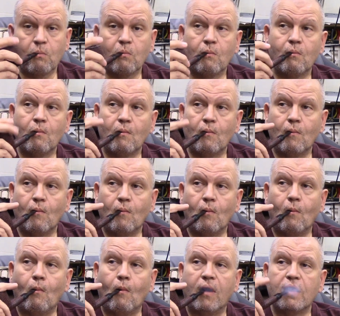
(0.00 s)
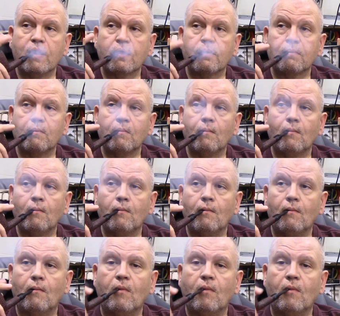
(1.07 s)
(no one is talking)